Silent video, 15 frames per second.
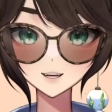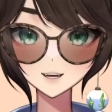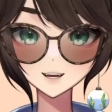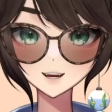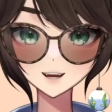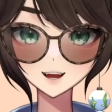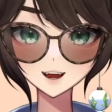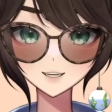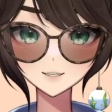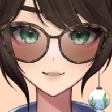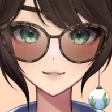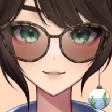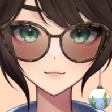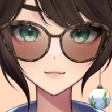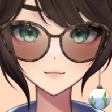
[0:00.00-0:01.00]
And then they
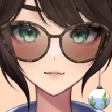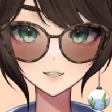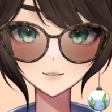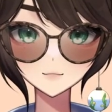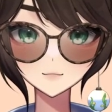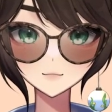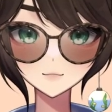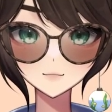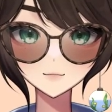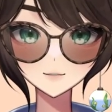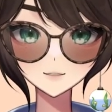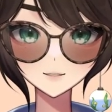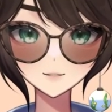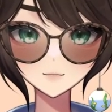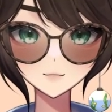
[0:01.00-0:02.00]
would write on their sticky
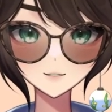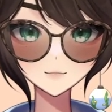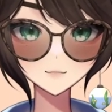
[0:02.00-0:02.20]
note every